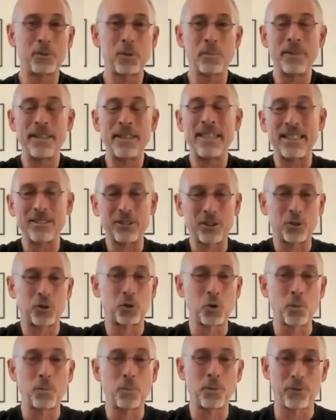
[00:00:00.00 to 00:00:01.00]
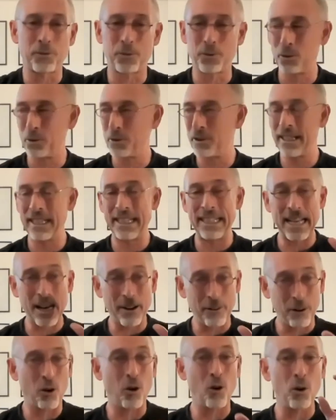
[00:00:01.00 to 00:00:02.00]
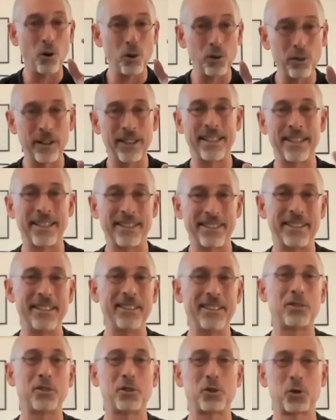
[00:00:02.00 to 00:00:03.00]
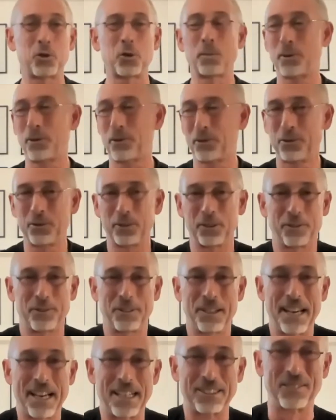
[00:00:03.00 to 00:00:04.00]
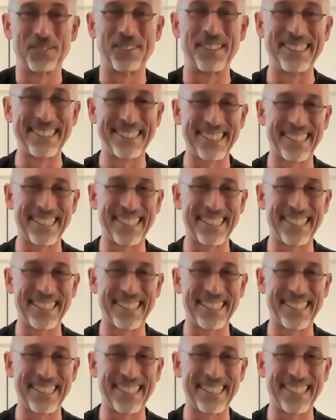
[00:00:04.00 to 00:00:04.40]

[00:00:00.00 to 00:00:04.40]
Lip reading: to me, that's a superfood. And a whole egg is a superfood, if you ask me.